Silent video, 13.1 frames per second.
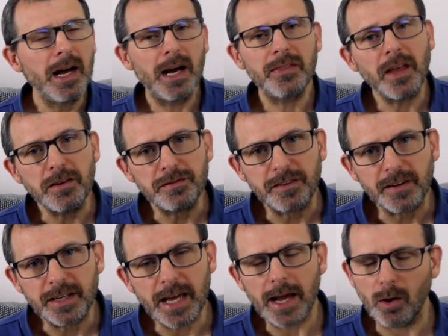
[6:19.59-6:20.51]
and they
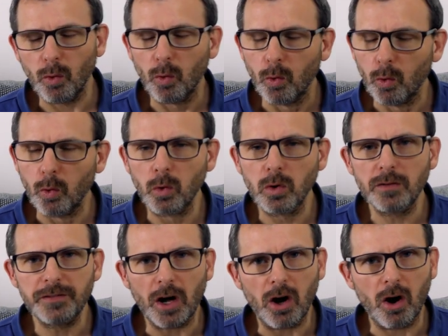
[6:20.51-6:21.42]
forget all
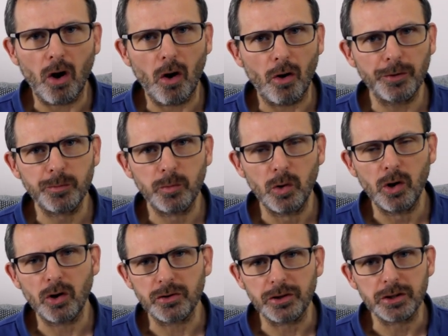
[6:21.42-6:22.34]
of the hard
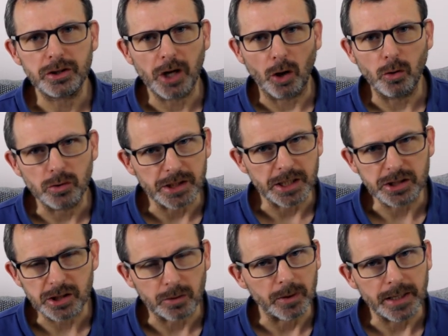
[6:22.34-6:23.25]
work that goes
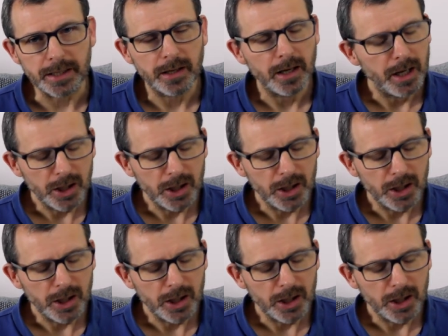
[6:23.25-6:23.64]
into it.